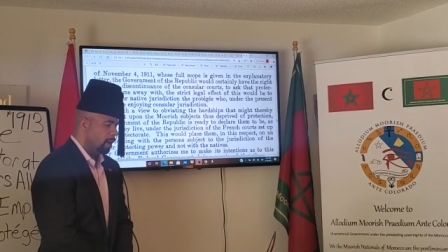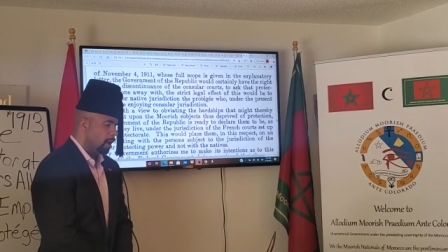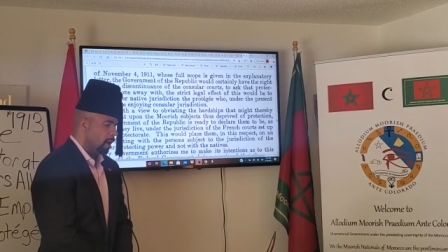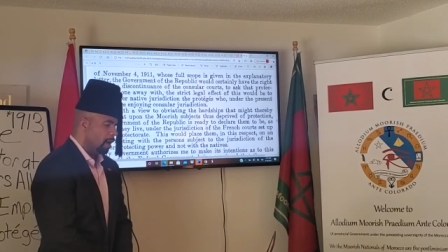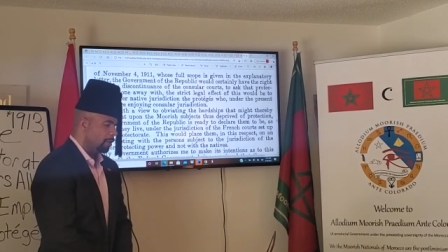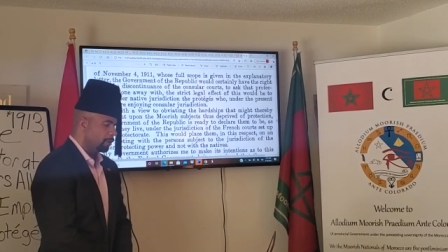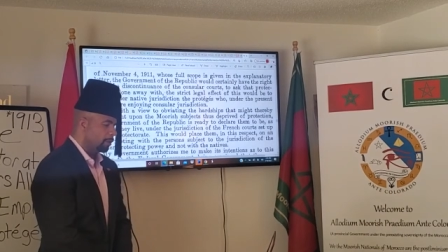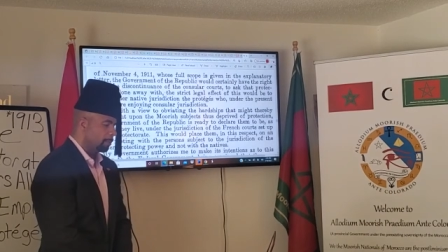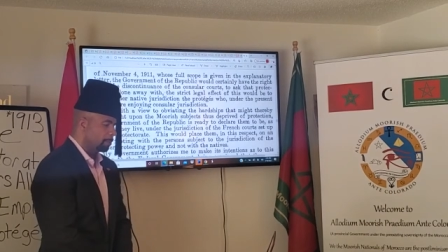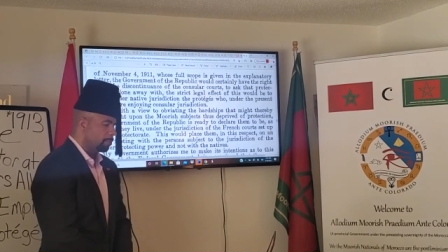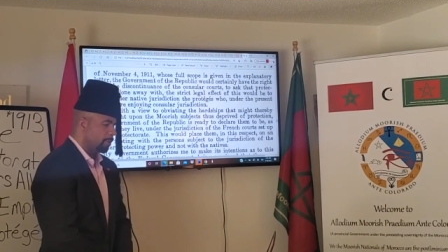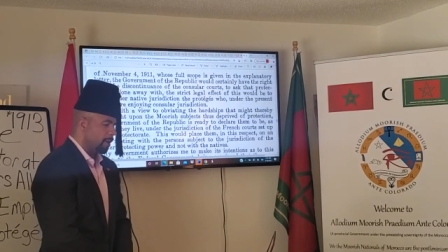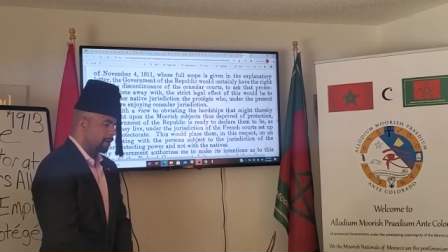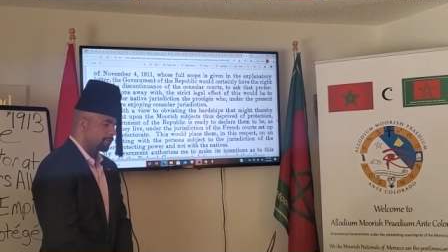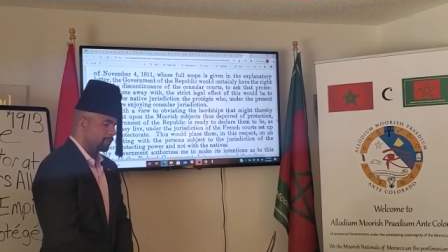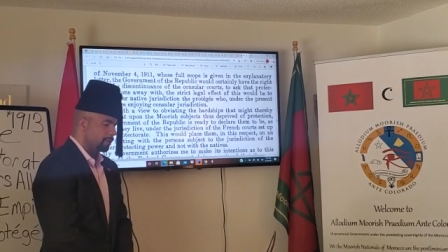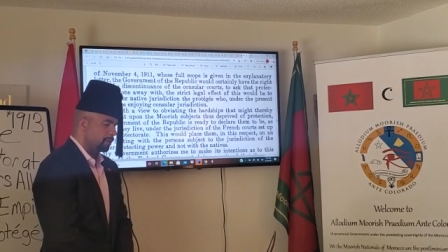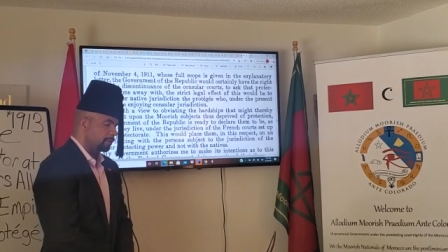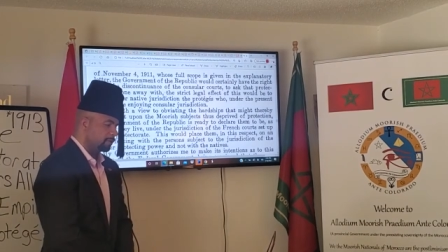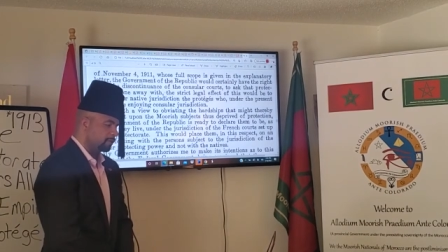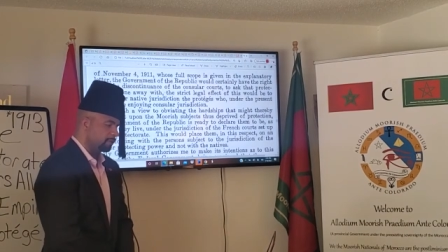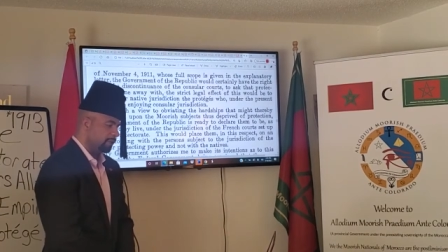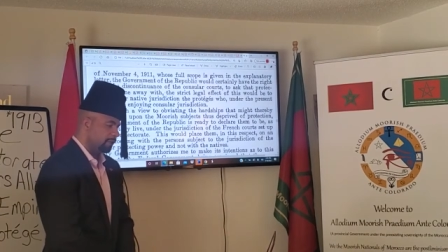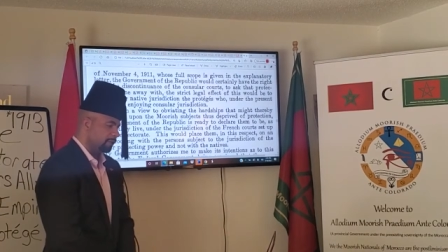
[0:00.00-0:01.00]
under the
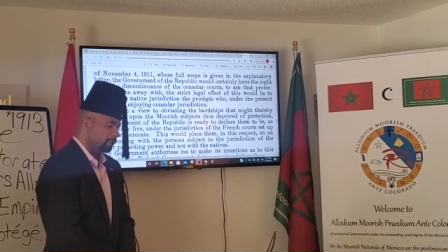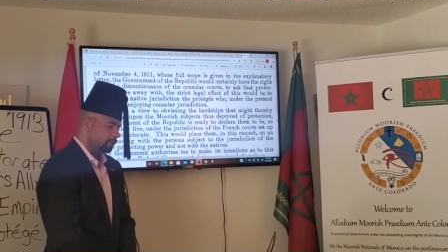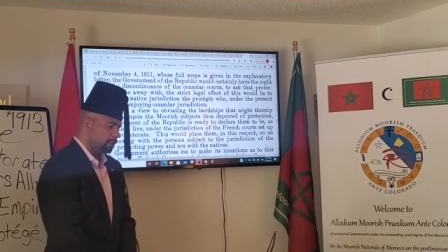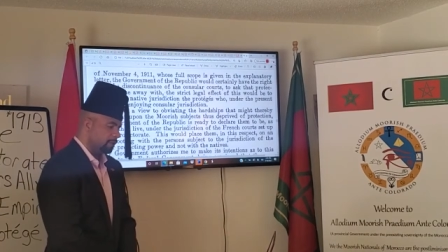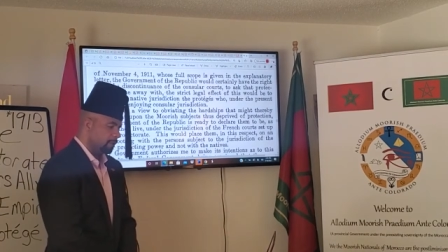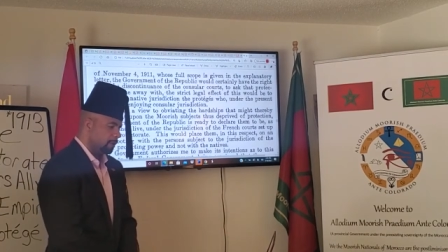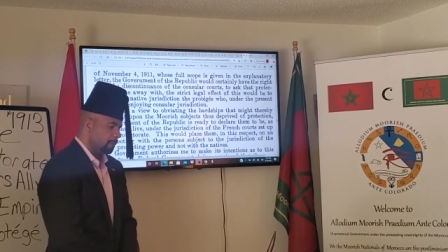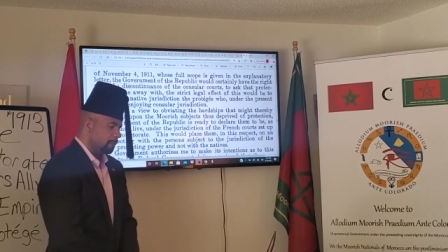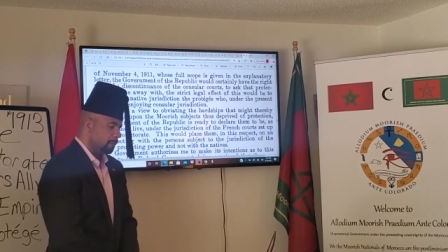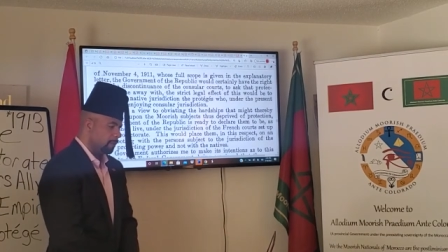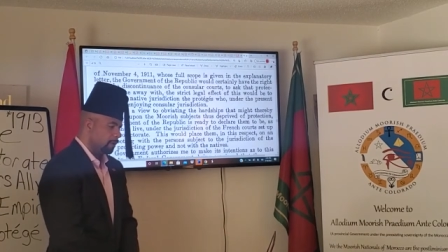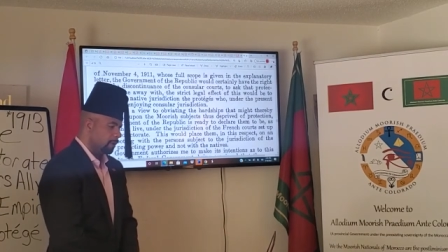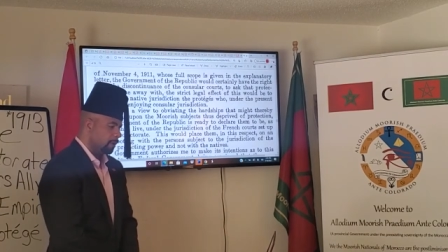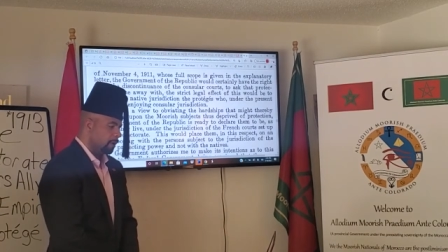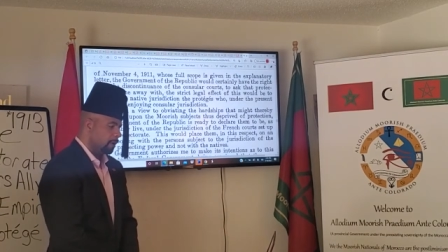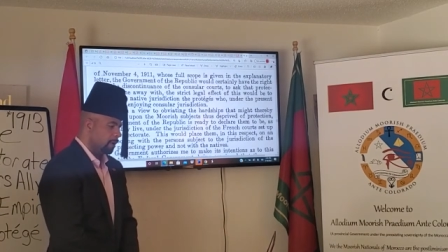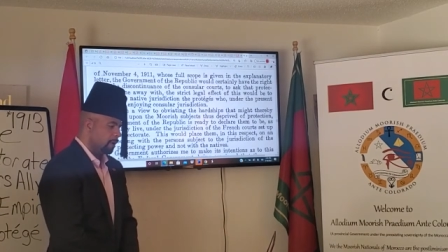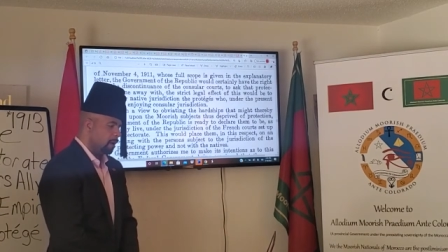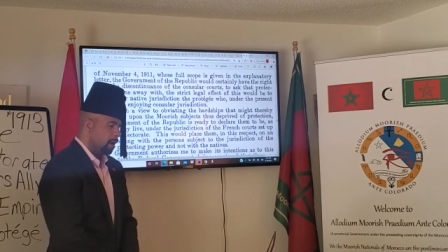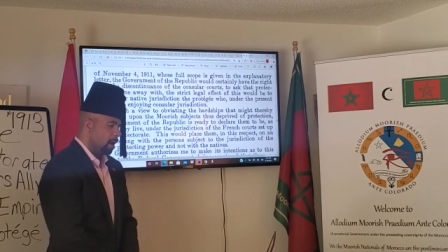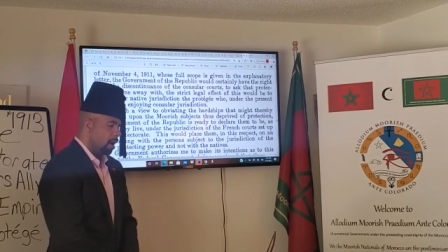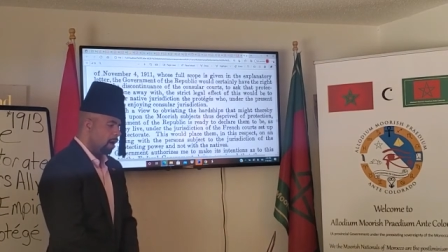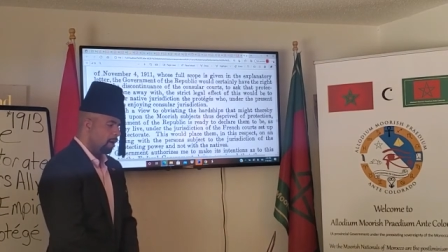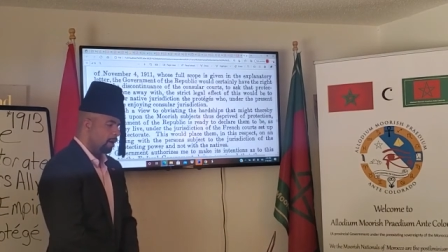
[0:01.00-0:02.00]
president's system,
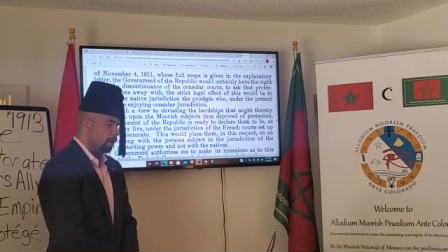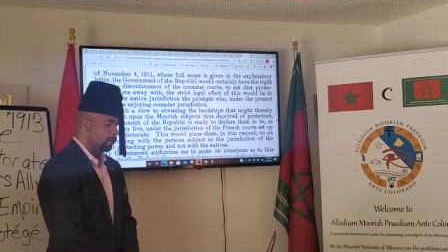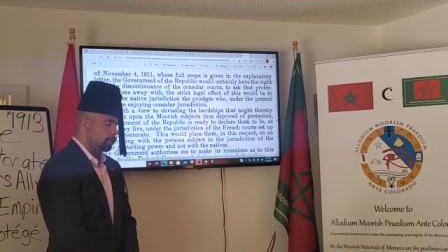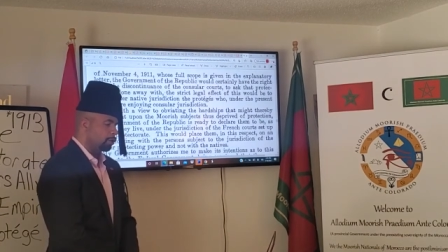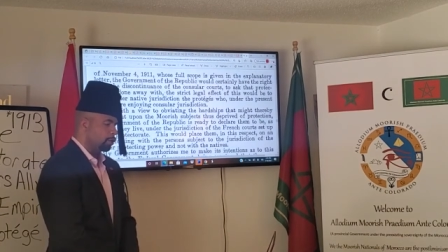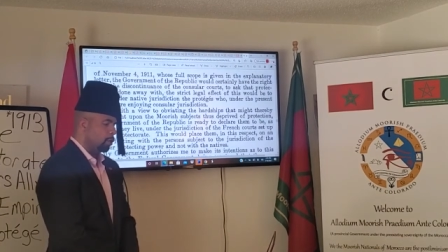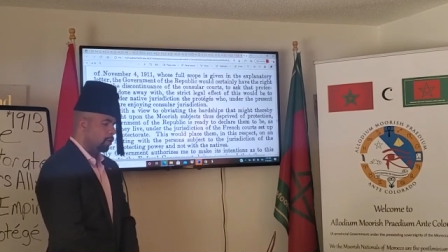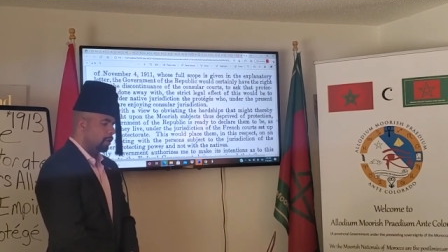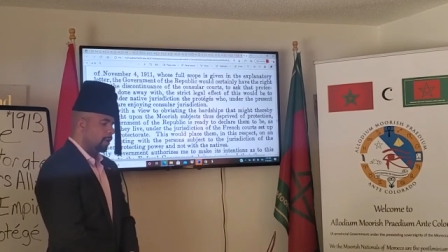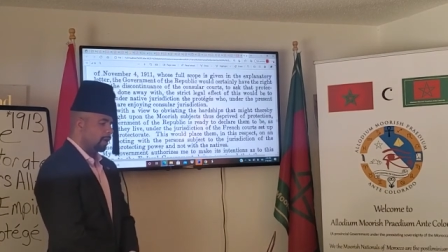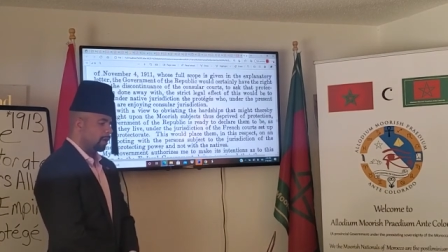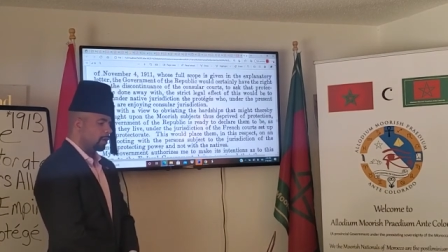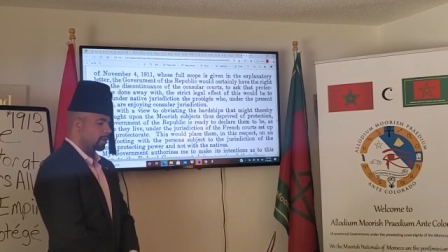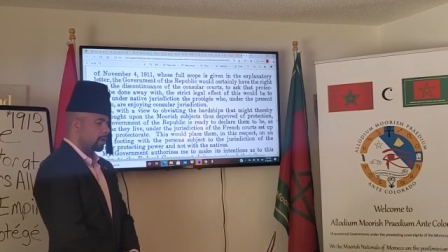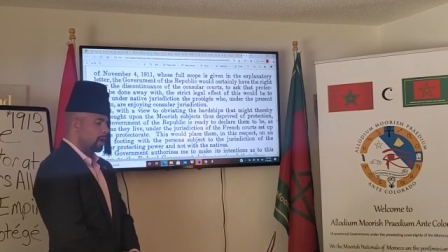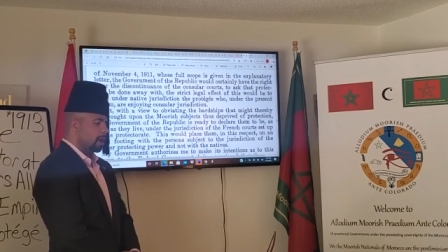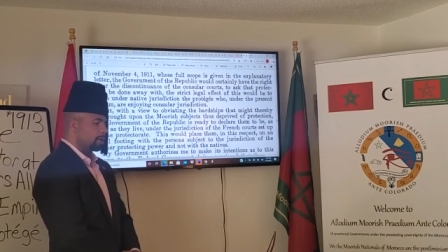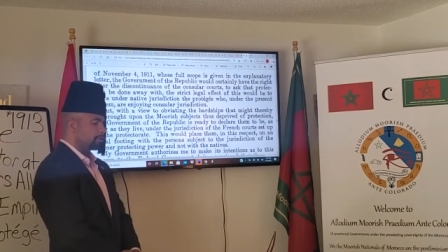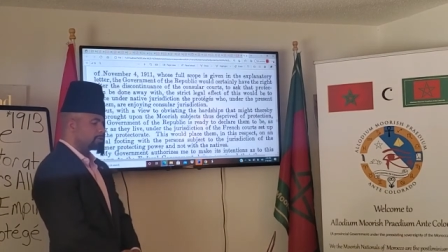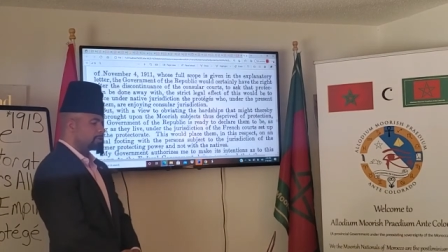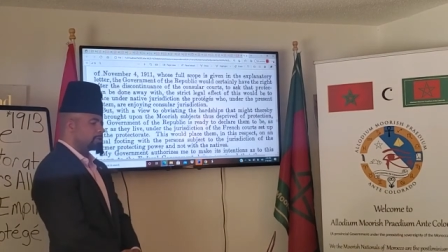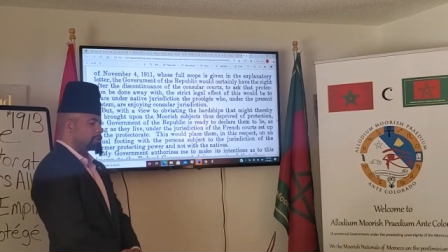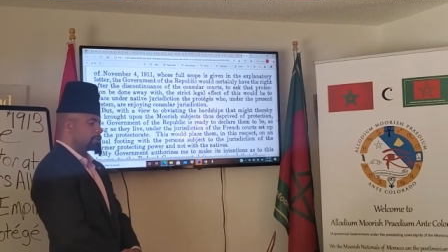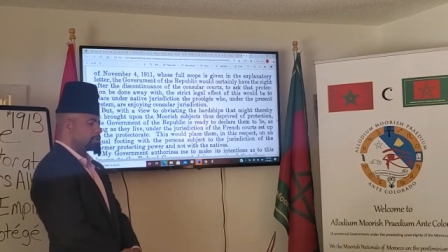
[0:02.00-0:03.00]
are enjoying
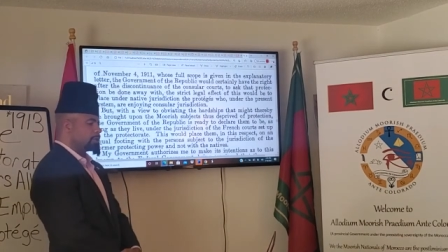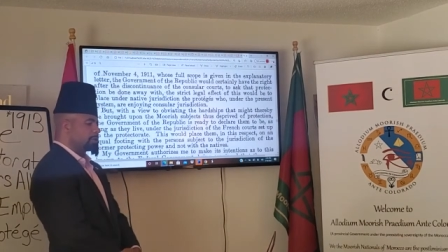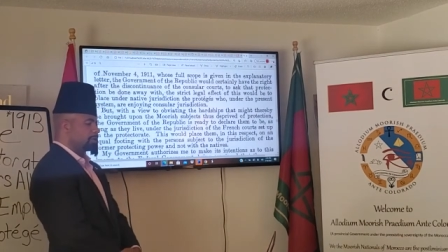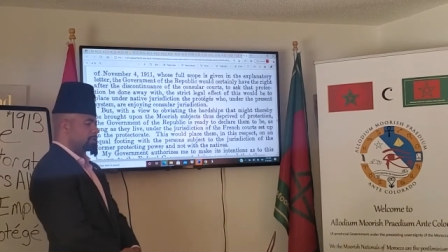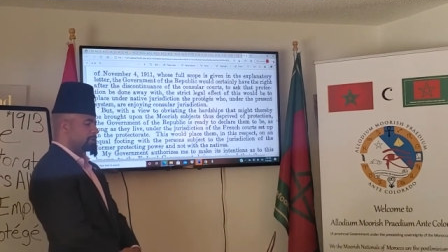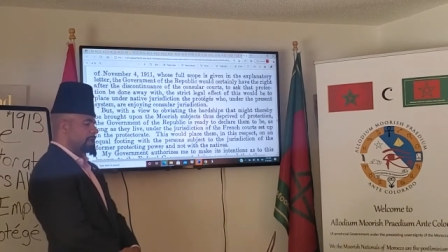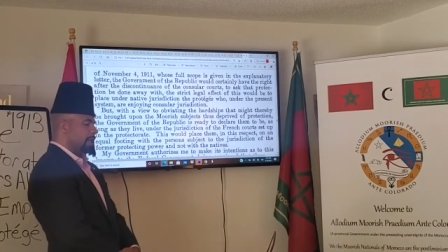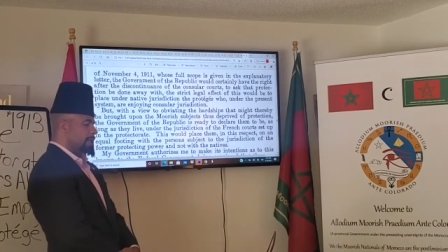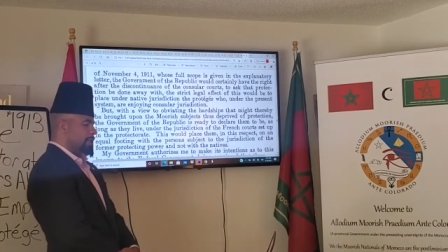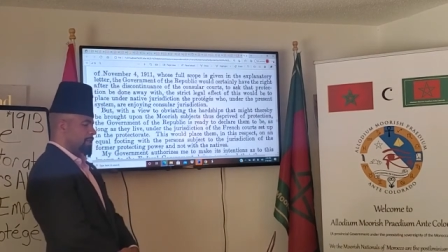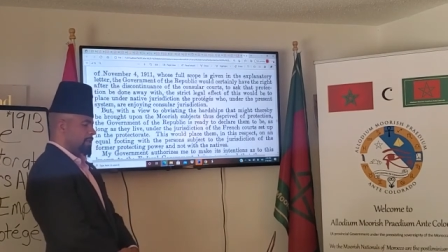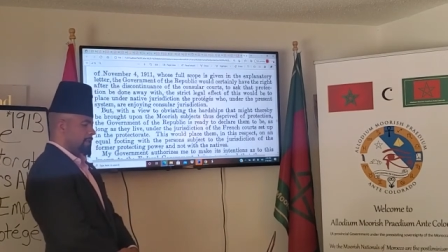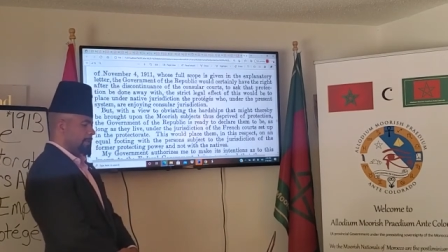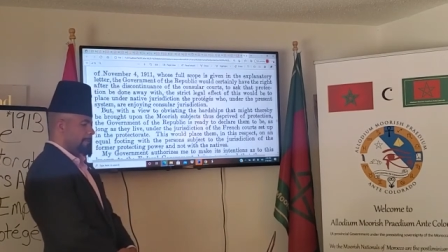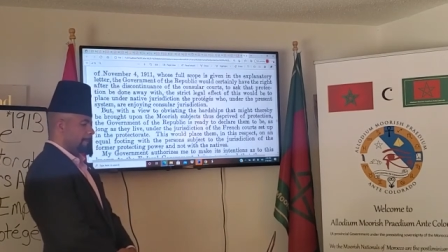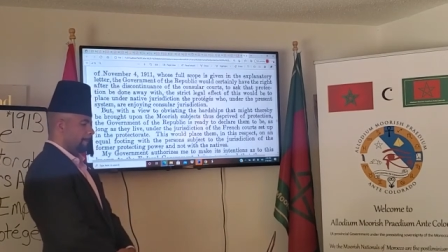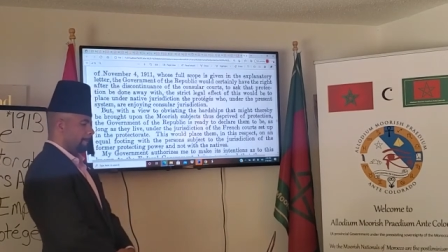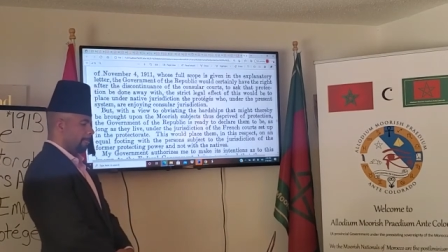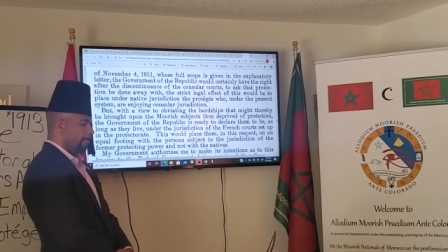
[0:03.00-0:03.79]
consular jurisdiction,